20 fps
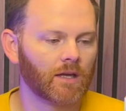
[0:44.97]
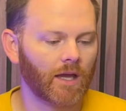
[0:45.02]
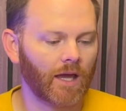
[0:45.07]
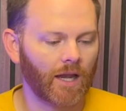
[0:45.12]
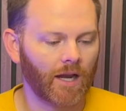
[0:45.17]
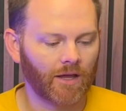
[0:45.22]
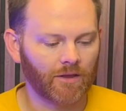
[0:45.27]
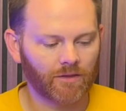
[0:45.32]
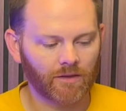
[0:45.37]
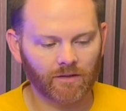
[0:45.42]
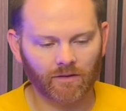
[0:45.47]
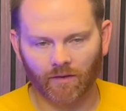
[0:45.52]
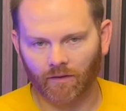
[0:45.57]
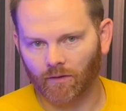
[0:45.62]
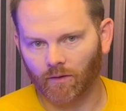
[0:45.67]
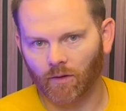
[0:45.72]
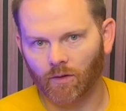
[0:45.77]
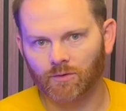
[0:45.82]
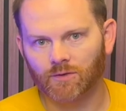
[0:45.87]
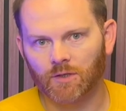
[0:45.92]
And I think that the
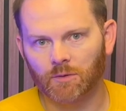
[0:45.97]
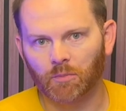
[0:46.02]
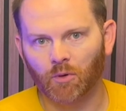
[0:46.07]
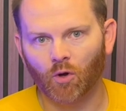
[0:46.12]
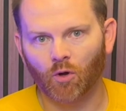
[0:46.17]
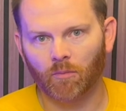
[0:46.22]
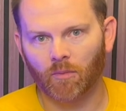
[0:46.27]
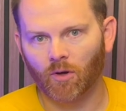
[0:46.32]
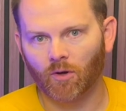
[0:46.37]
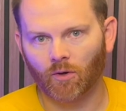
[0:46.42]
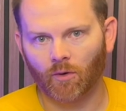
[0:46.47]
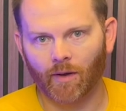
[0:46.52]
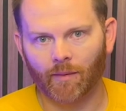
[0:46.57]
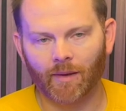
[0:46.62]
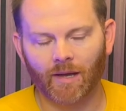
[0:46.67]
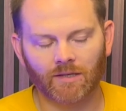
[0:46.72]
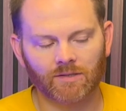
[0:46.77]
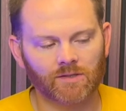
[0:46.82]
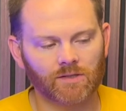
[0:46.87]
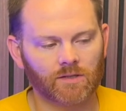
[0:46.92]
LOSI Promoto
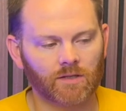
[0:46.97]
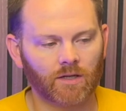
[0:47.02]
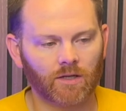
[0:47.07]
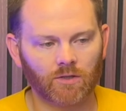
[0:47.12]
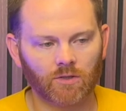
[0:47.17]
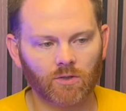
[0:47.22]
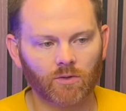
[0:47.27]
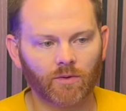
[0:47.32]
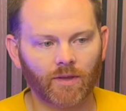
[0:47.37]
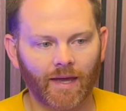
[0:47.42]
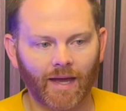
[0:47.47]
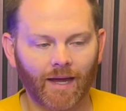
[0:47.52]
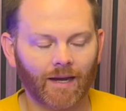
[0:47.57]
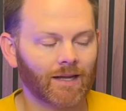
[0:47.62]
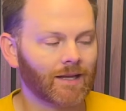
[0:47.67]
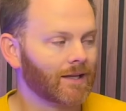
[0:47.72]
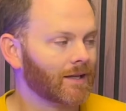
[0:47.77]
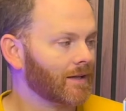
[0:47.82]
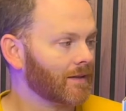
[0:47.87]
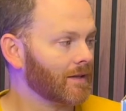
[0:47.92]
MX is going to do that.
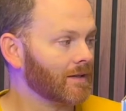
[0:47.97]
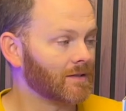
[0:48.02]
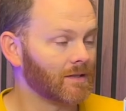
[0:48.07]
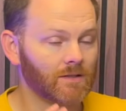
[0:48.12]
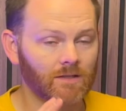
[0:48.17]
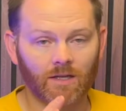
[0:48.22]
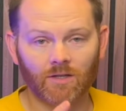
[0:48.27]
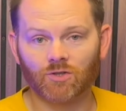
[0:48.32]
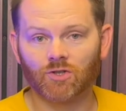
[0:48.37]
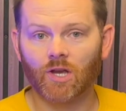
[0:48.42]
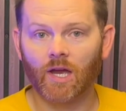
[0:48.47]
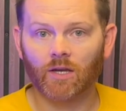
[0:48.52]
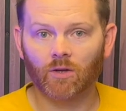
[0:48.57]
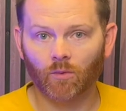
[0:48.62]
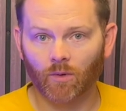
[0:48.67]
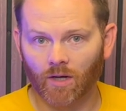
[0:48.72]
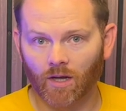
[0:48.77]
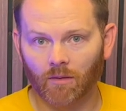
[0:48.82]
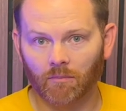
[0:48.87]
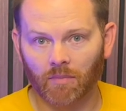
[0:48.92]
This is a
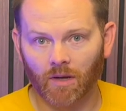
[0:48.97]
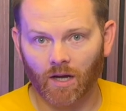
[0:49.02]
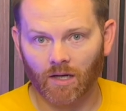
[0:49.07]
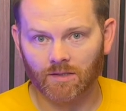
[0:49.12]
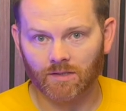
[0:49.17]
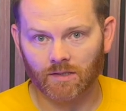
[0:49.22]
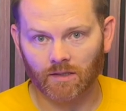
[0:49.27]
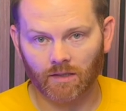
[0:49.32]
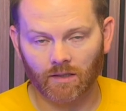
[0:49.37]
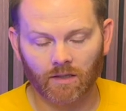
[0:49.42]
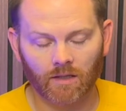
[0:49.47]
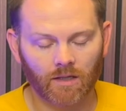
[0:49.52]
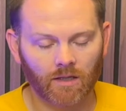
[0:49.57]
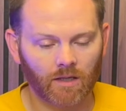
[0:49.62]
genuine unboxing.